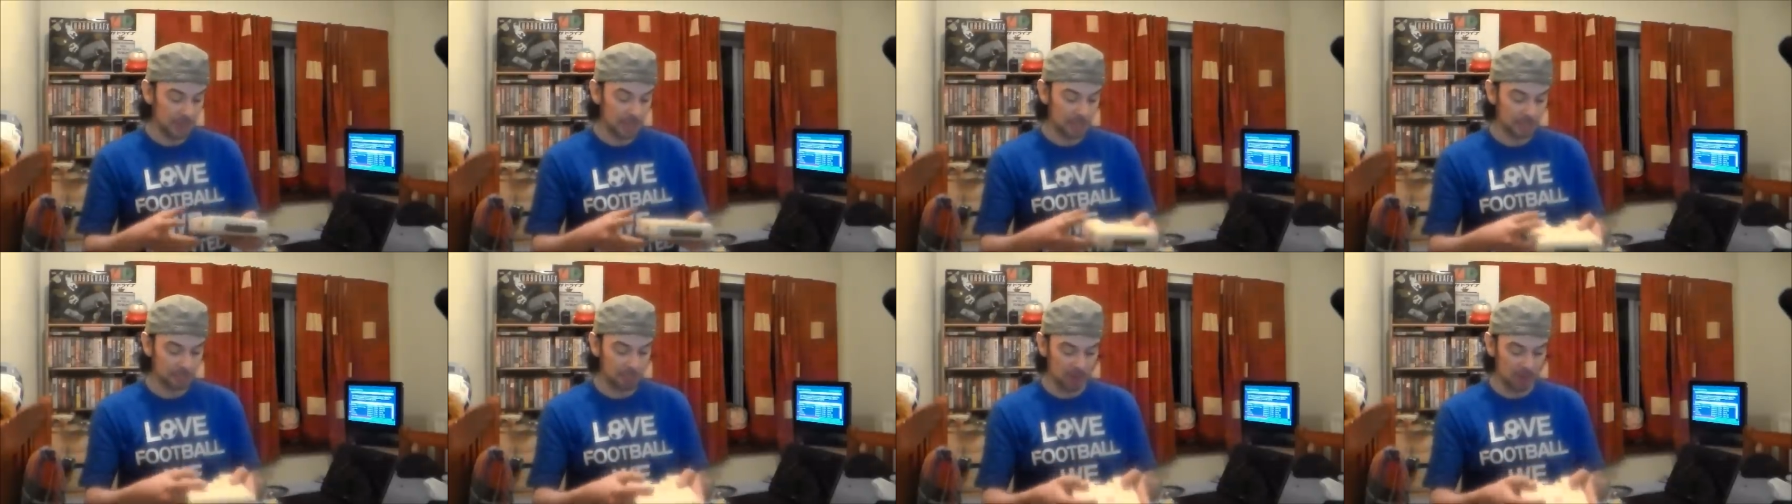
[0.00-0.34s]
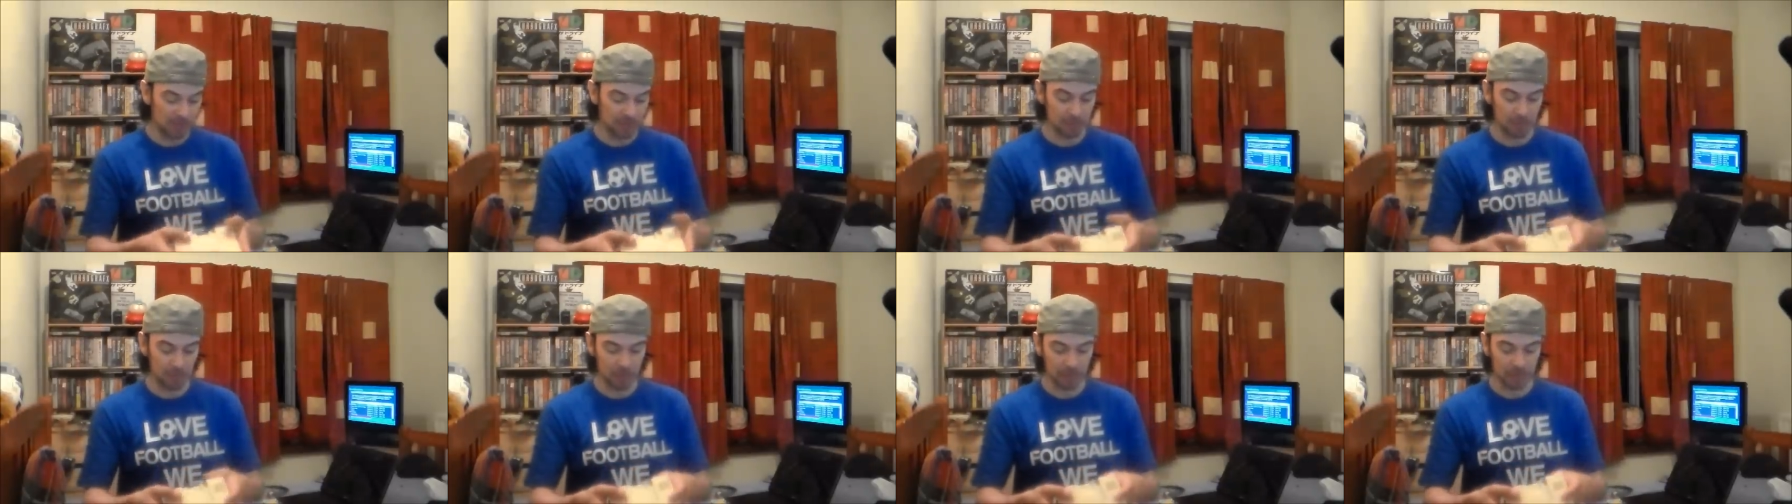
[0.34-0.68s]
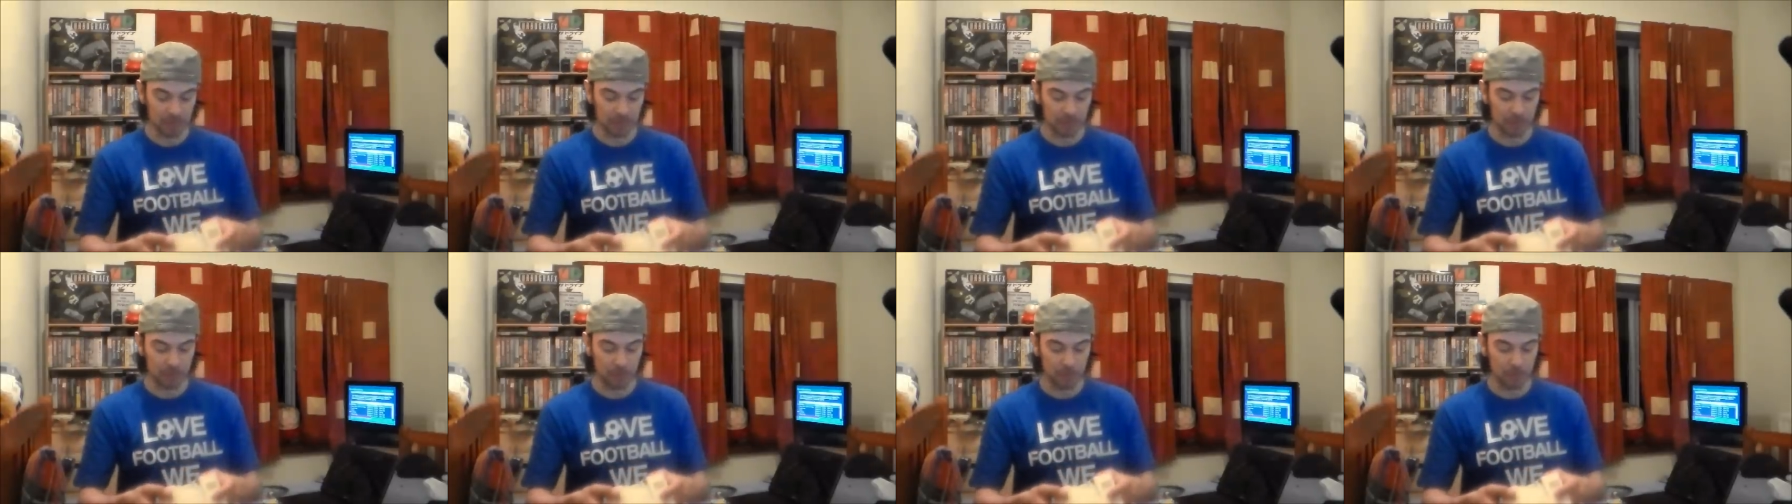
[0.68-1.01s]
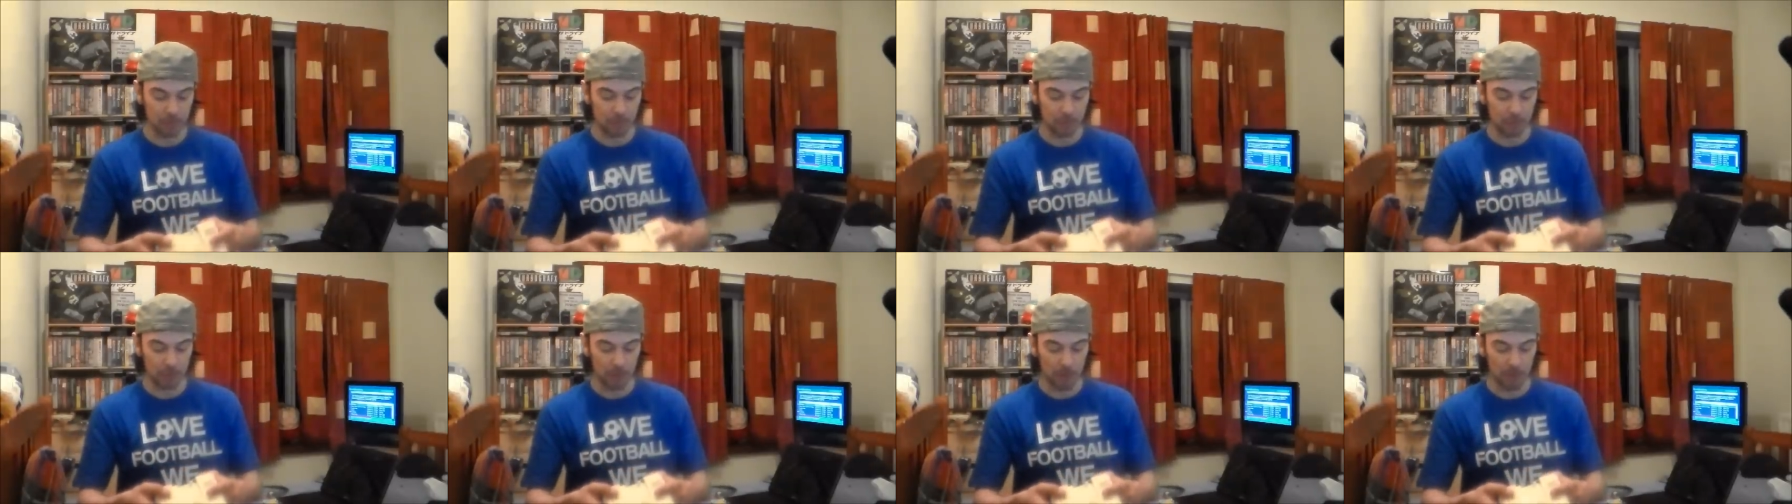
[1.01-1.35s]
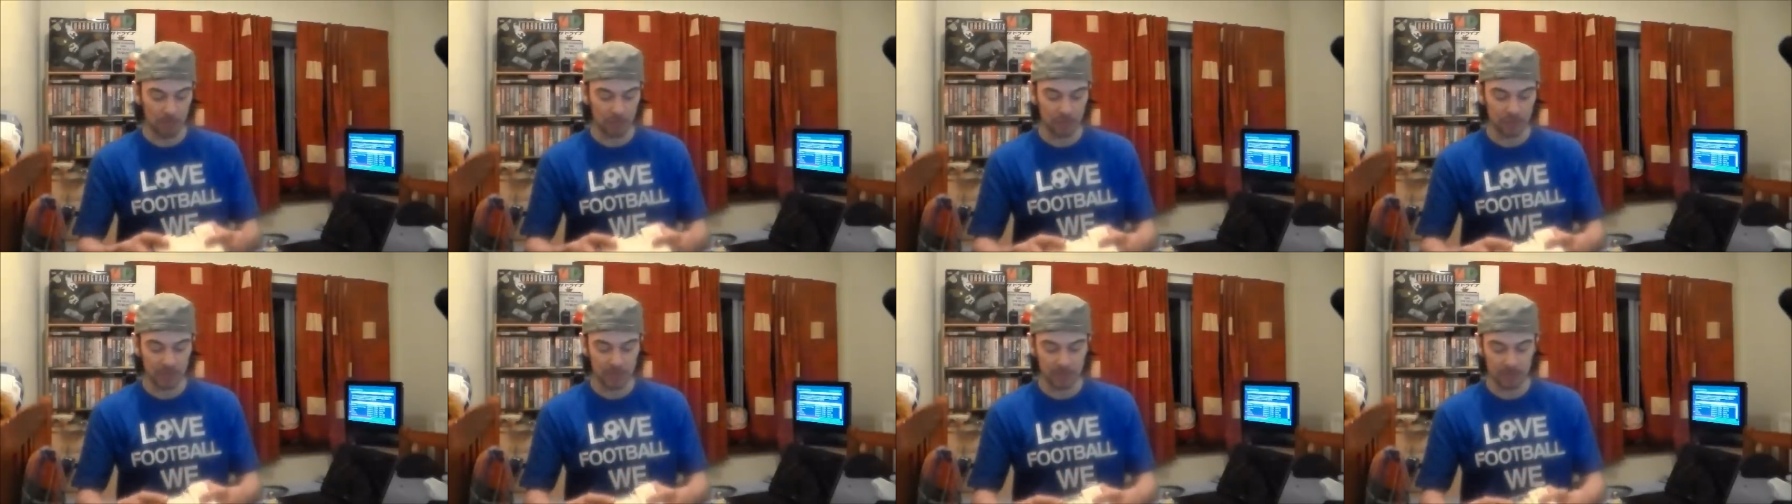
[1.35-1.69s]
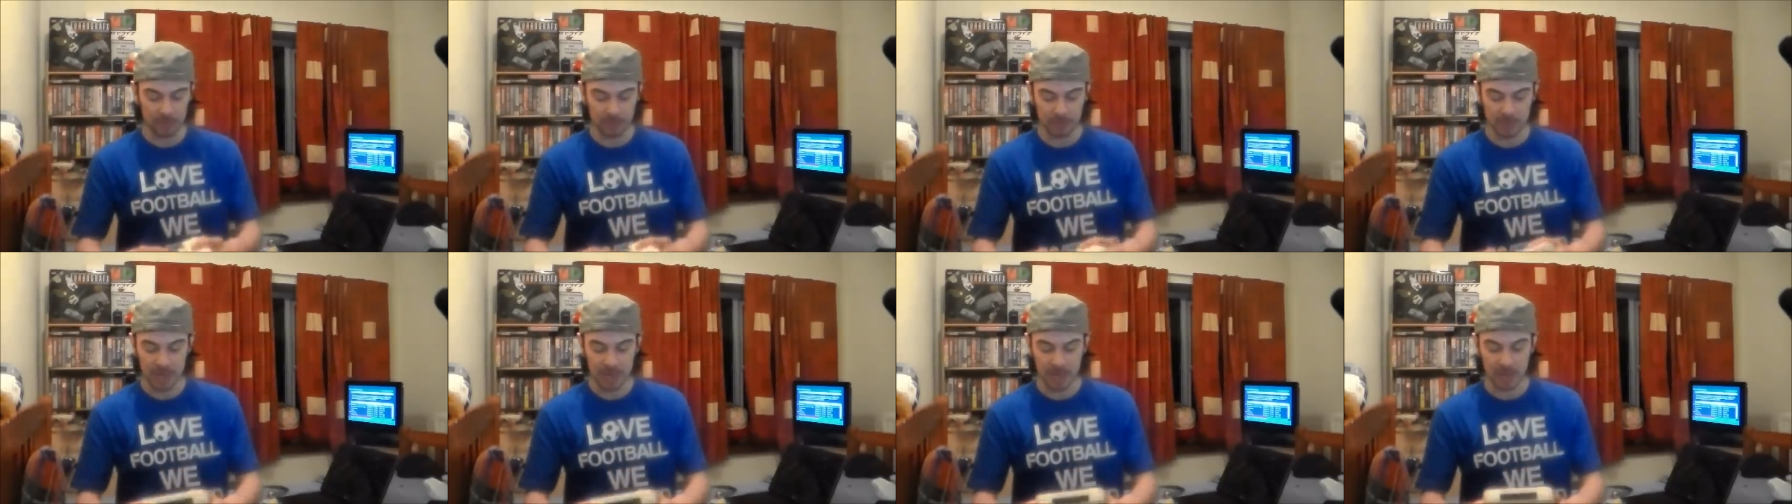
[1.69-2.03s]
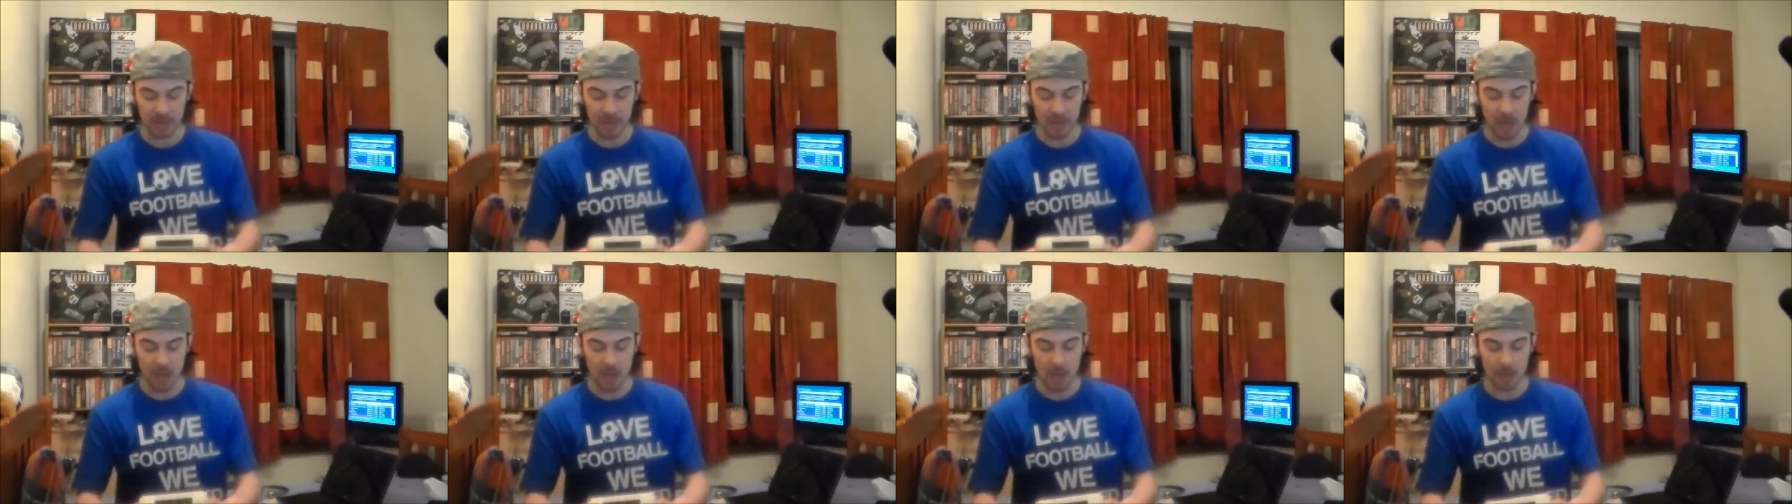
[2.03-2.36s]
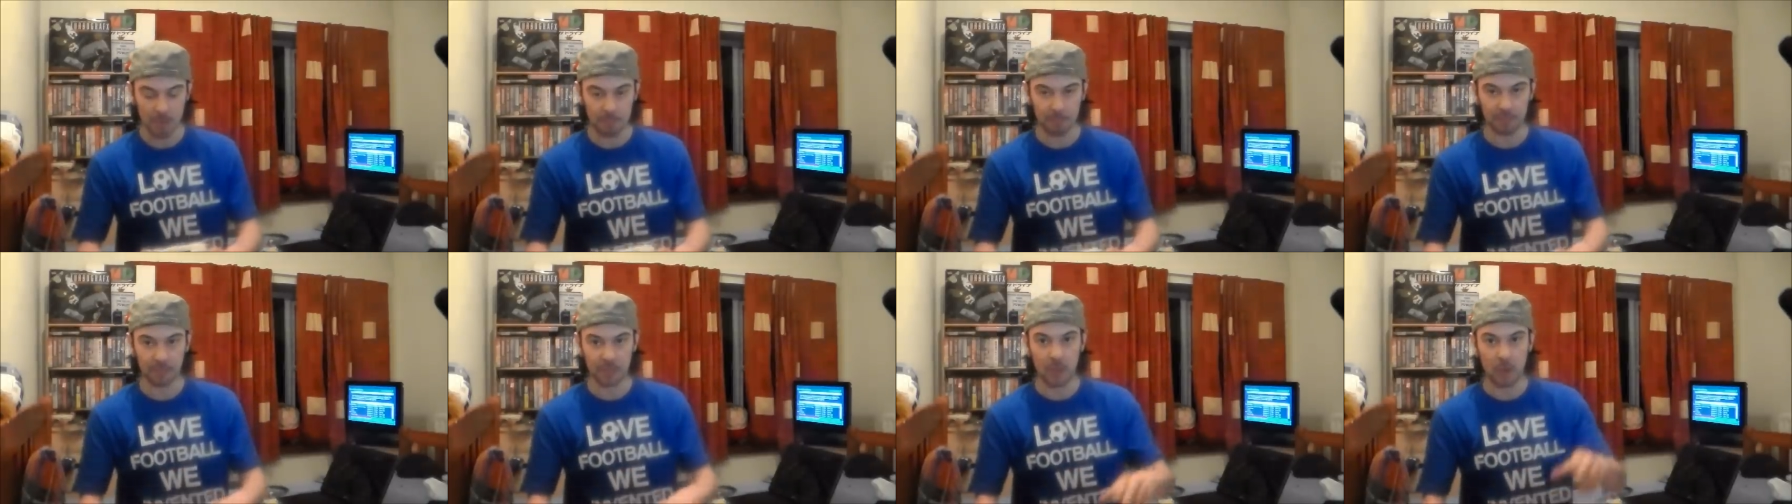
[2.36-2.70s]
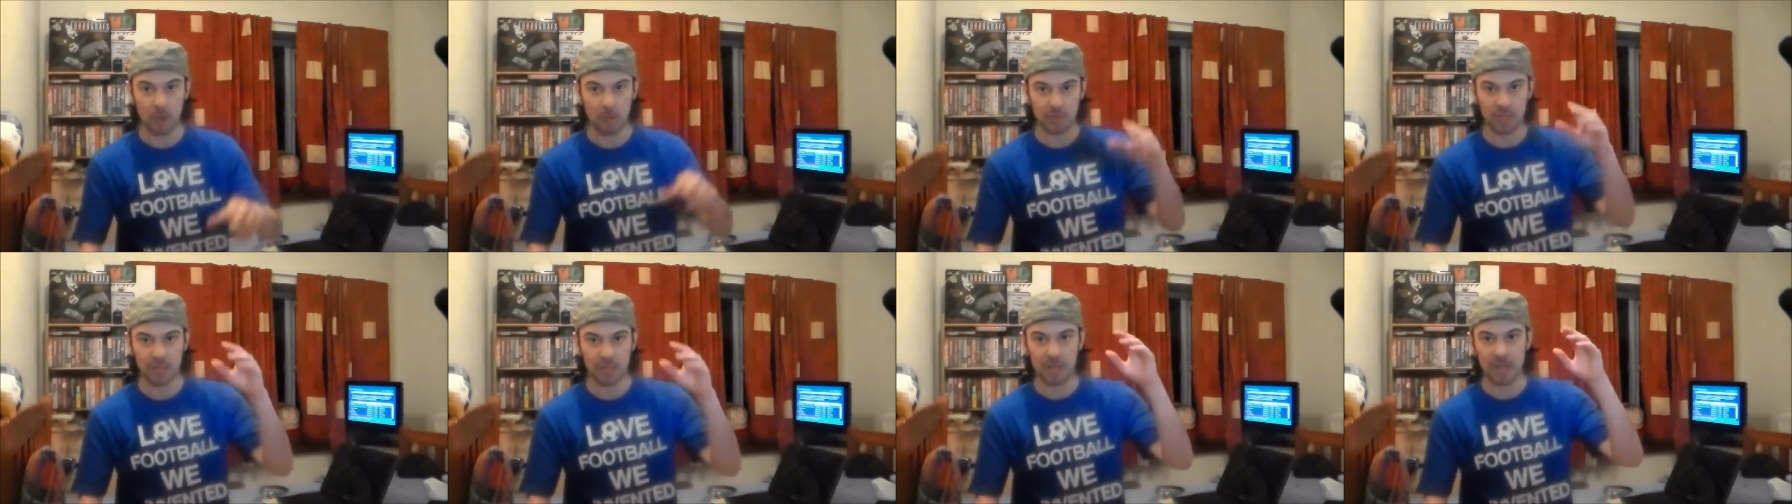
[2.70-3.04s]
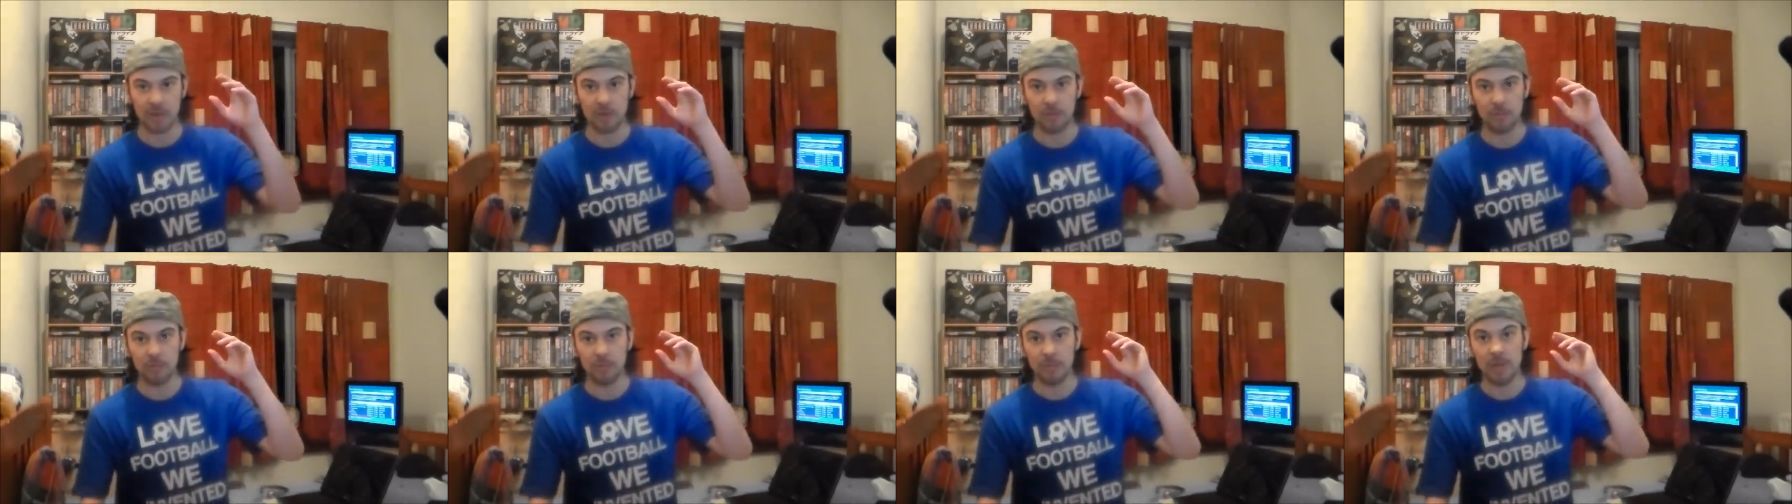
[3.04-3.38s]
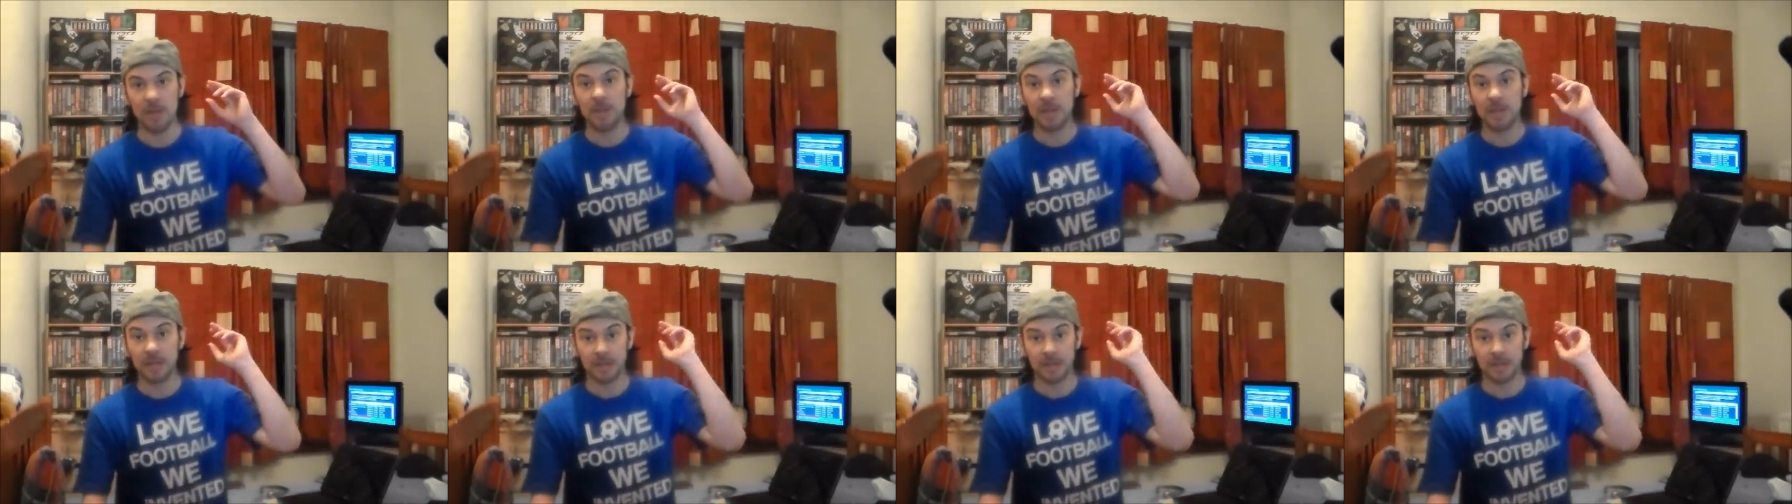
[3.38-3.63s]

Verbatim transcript: That's my response to Top 3 Tuesday. Um, go and check out